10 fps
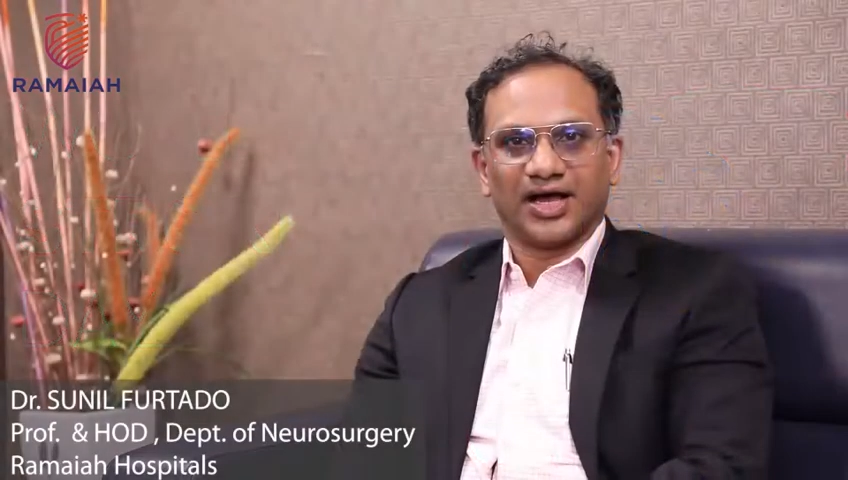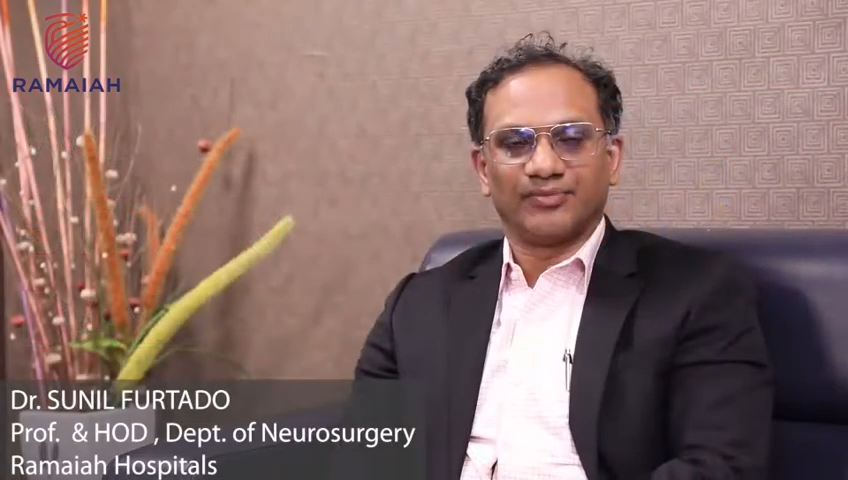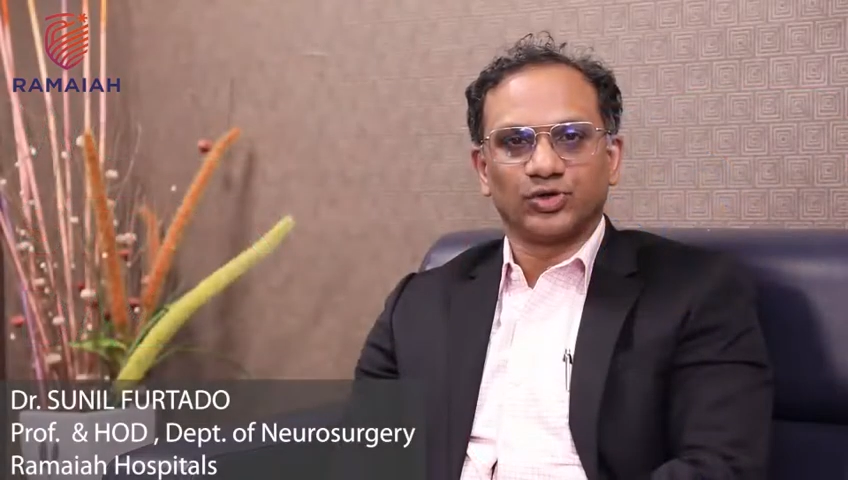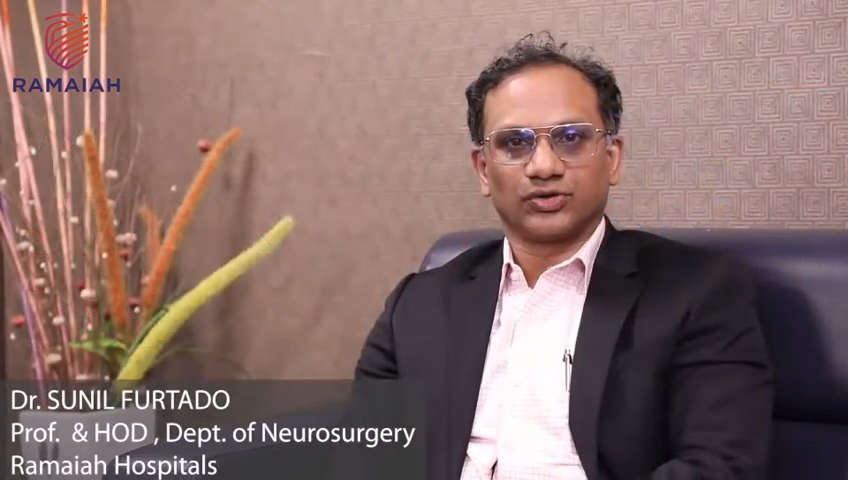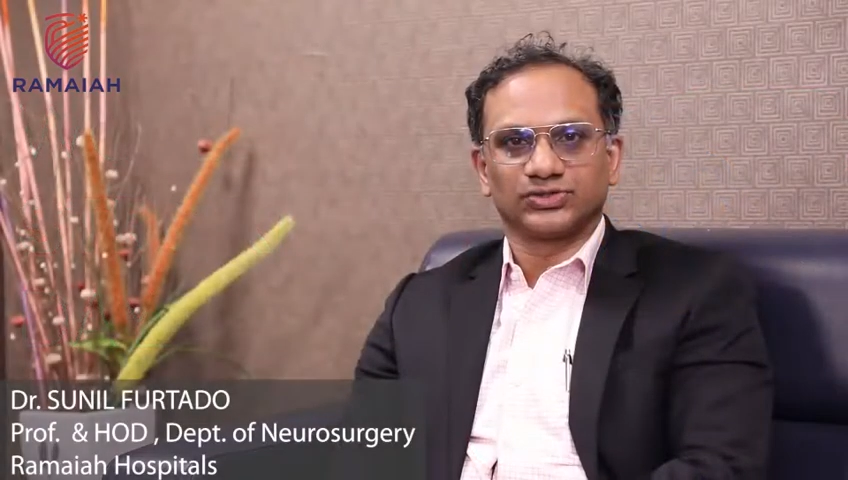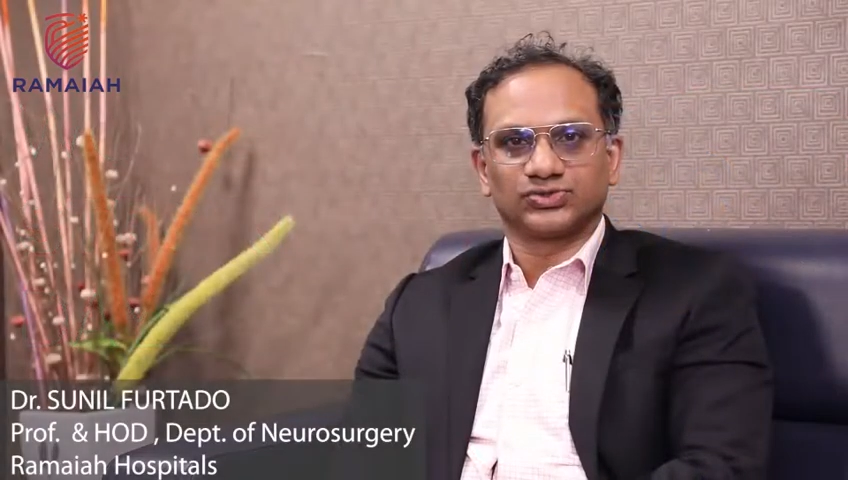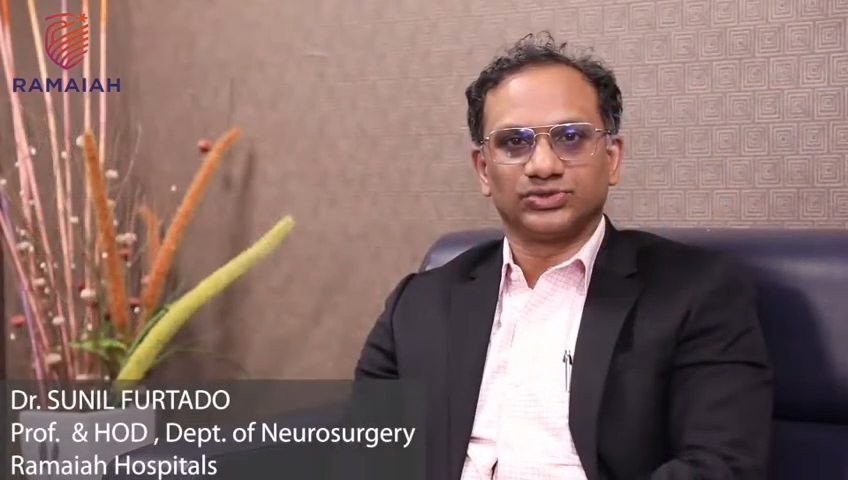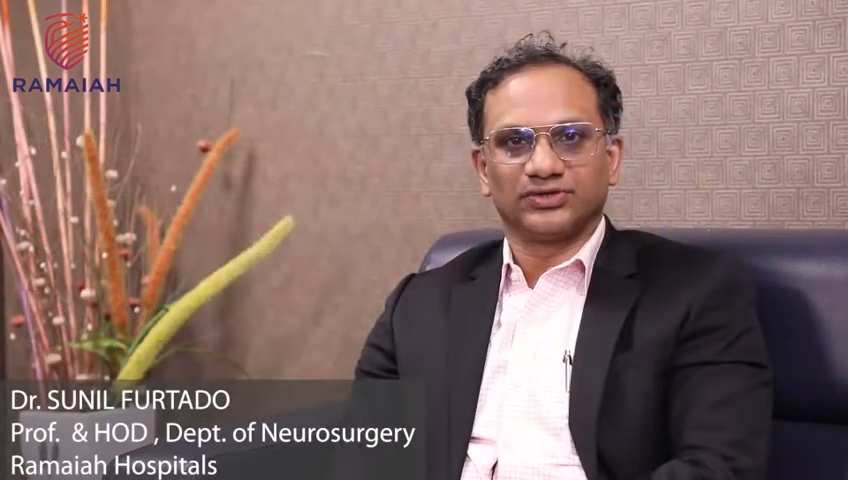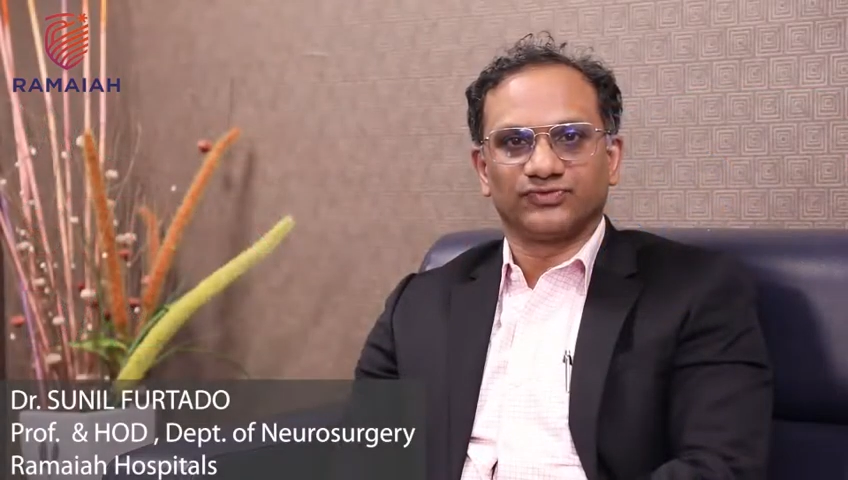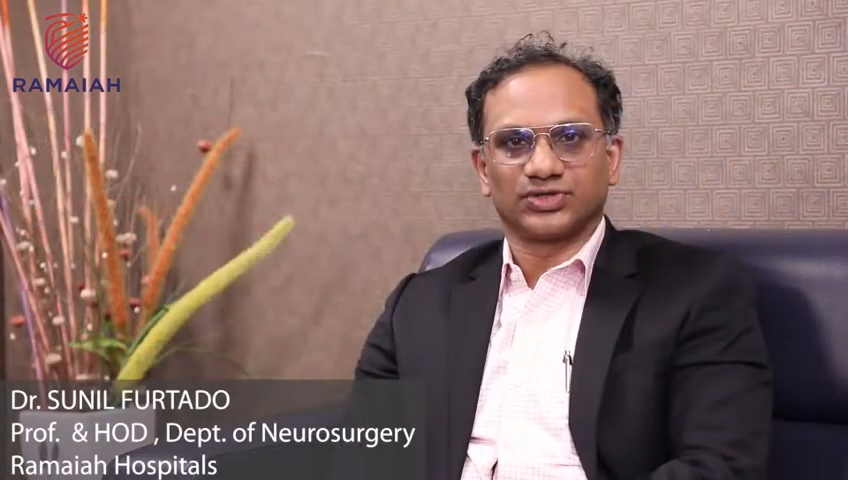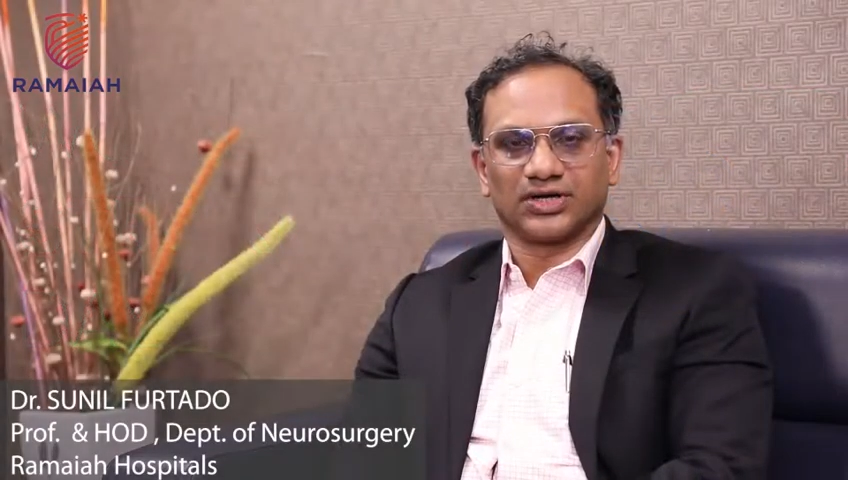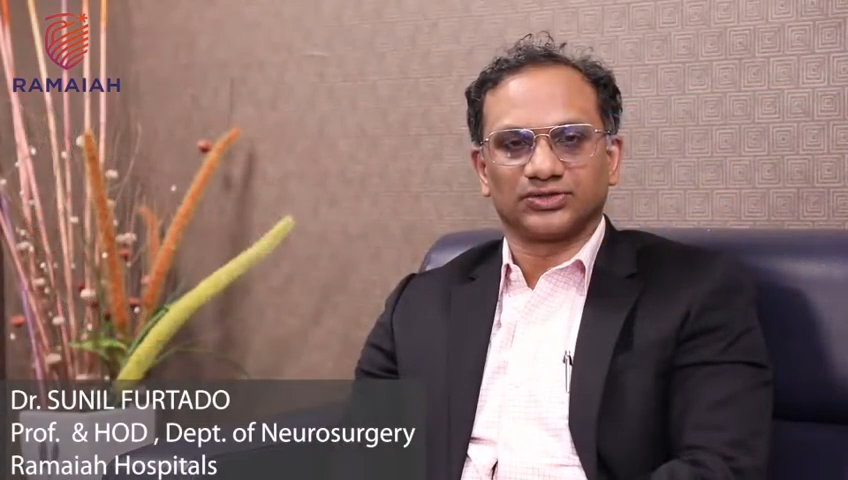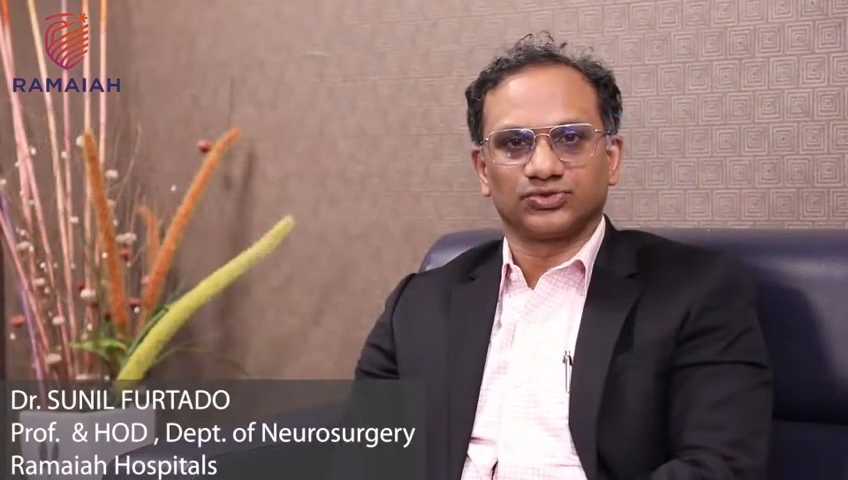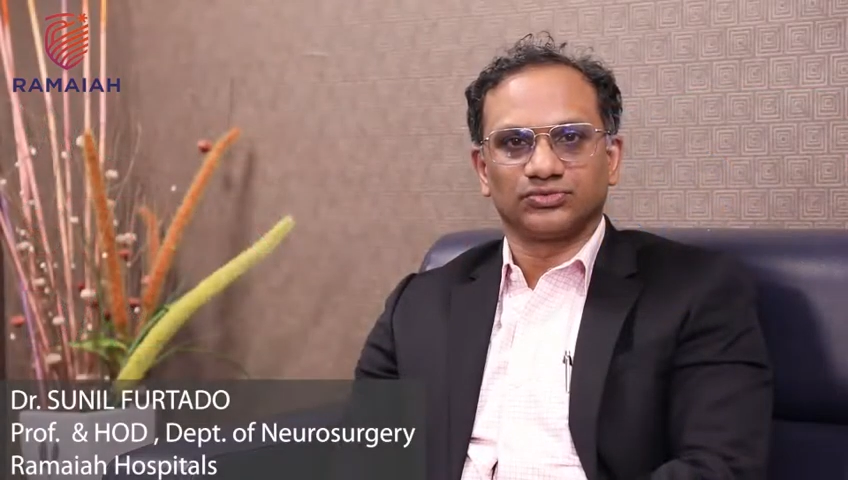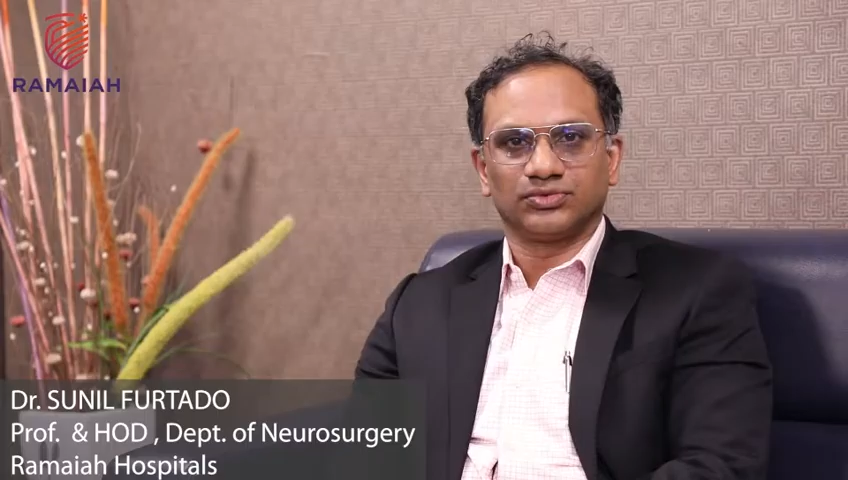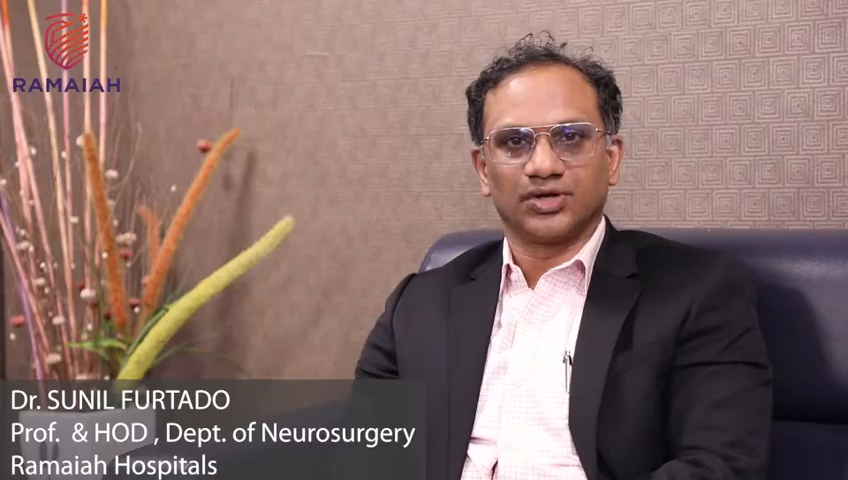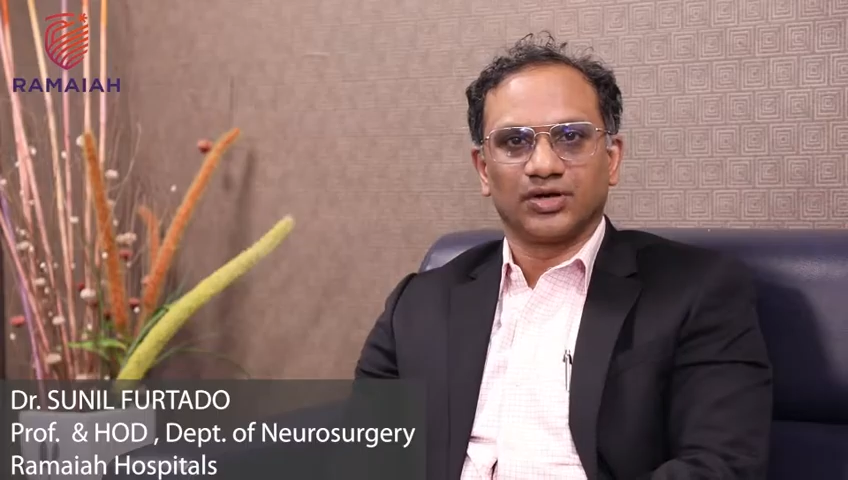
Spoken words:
I'm Dr. Sunil Furtado,